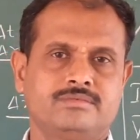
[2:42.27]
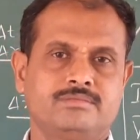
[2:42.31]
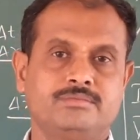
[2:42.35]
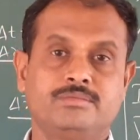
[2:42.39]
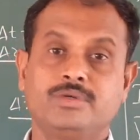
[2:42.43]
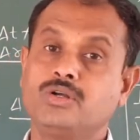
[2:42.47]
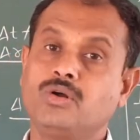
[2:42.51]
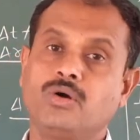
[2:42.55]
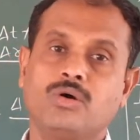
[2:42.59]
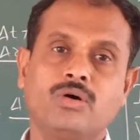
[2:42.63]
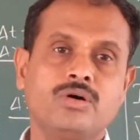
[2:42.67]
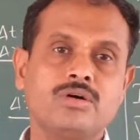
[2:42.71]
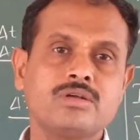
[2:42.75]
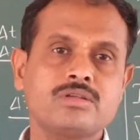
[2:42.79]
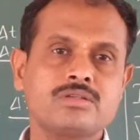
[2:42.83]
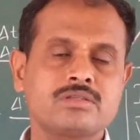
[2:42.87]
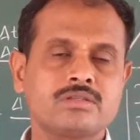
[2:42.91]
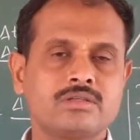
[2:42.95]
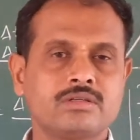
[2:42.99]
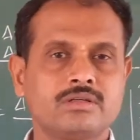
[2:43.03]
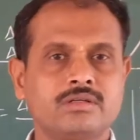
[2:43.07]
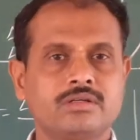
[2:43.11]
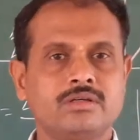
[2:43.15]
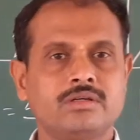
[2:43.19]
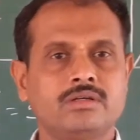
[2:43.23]
because
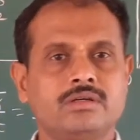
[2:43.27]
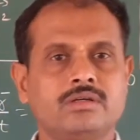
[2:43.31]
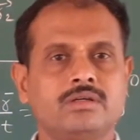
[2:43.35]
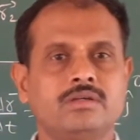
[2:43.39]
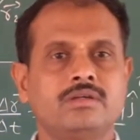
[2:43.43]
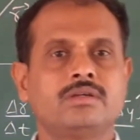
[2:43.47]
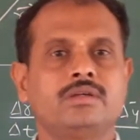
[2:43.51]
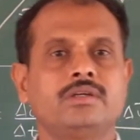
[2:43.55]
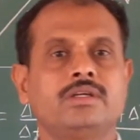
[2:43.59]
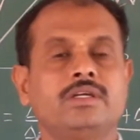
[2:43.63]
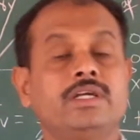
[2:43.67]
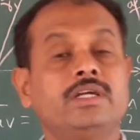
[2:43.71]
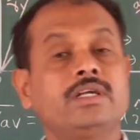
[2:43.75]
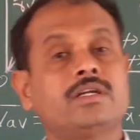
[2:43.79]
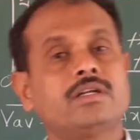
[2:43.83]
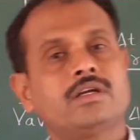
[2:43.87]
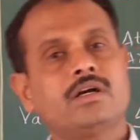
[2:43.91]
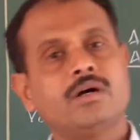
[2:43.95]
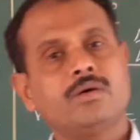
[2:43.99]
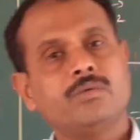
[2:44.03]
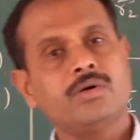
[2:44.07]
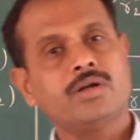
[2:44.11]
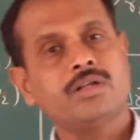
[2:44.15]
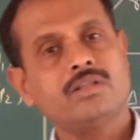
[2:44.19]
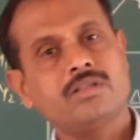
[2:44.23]
it
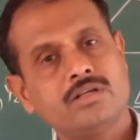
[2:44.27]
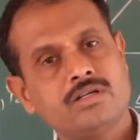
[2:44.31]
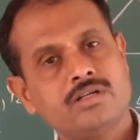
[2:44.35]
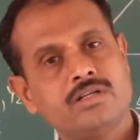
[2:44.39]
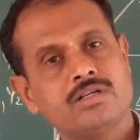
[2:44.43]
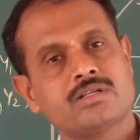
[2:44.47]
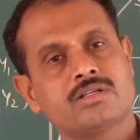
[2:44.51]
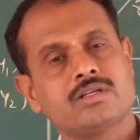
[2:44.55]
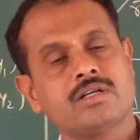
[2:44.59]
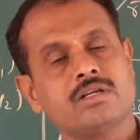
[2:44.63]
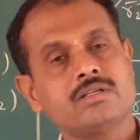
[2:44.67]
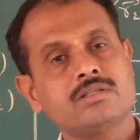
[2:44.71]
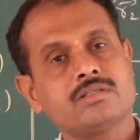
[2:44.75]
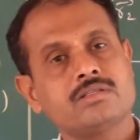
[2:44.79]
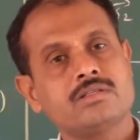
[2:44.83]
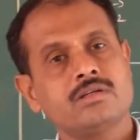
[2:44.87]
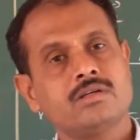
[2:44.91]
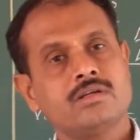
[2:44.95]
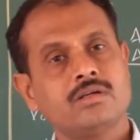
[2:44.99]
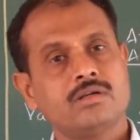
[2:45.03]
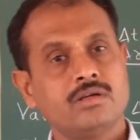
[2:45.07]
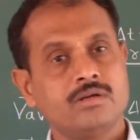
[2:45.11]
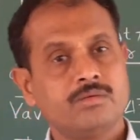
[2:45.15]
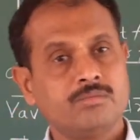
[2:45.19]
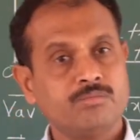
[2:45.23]
covers the distance
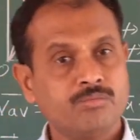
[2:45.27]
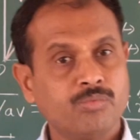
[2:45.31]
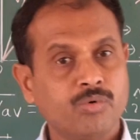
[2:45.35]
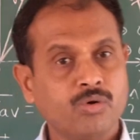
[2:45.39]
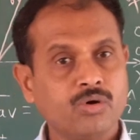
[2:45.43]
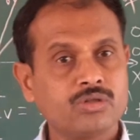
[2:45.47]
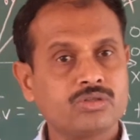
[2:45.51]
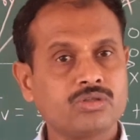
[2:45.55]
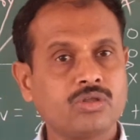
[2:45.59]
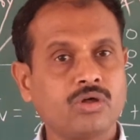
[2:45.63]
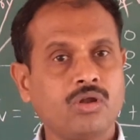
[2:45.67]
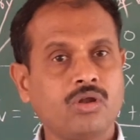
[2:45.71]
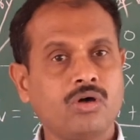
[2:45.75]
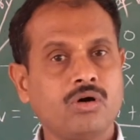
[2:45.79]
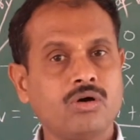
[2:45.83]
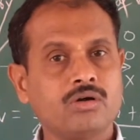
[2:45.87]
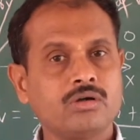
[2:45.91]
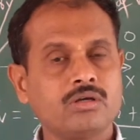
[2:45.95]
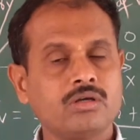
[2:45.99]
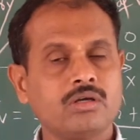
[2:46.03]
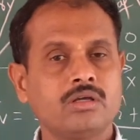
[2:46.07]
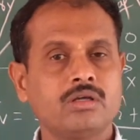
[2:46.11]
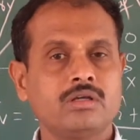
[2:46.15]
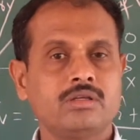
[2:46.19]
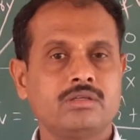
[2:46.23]
both along
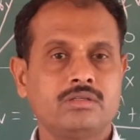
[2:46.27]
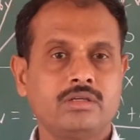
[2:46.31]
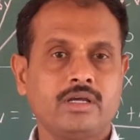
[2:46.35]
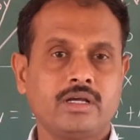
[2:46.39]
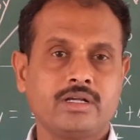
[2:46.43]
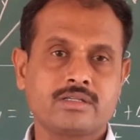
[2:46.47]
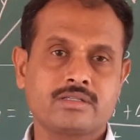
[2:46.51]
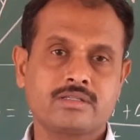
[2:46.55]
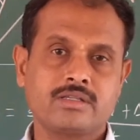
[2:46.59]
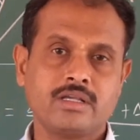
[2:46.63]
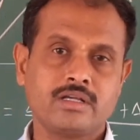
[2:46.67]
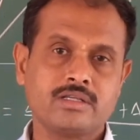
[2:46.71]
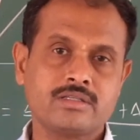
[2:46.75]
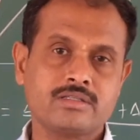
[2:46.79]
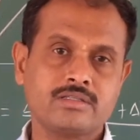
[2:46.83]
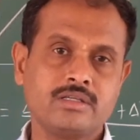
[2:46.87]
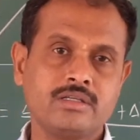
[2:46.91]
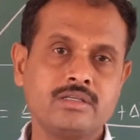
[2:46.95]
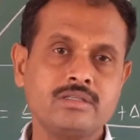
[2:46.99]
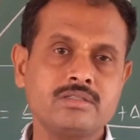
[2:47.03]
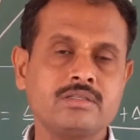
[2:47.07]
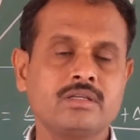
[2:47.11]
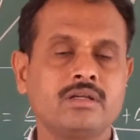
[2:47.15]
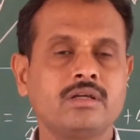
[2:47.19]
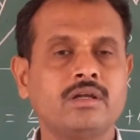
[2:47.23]
x
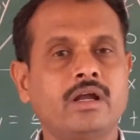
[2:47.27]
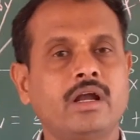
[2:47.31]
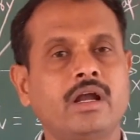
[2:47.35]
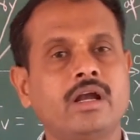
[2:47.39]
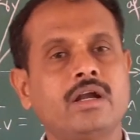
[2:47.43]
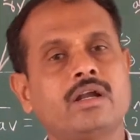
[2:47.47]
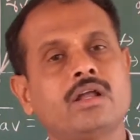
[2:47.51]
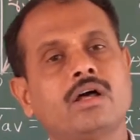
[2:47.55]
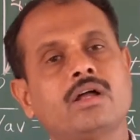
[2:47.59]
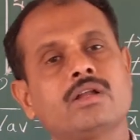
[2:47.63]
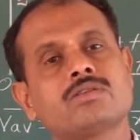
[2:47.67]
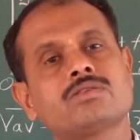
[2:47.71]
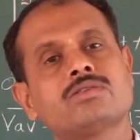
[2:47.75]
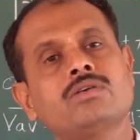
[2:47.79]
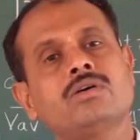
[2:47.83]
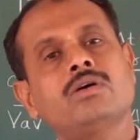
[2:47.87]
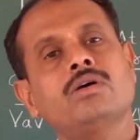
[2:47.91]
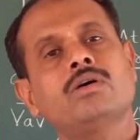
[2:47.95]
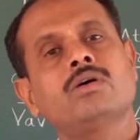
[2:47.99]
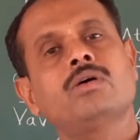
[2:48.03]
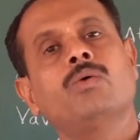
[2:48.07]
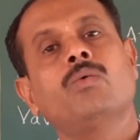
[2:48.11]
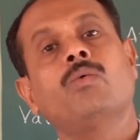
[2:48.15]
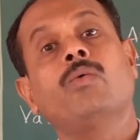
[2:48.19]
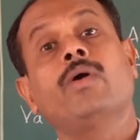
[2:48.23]
axis and also
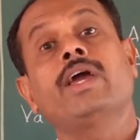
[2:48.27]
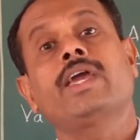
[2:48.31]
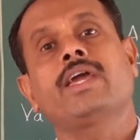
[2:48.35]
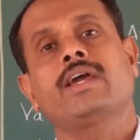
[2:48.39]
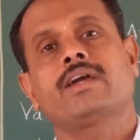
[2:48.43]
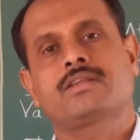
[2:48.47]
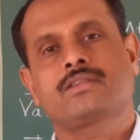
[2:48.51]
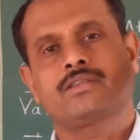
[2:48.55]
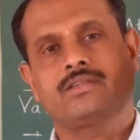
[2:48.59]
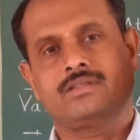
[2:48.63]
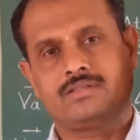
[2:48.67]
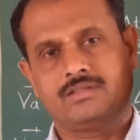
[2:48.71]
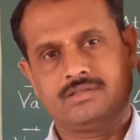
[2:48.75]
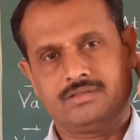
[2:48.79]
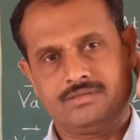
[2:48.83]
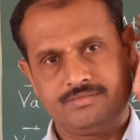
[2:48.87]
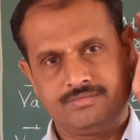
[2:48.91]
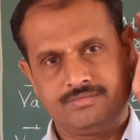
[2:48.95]
y axis.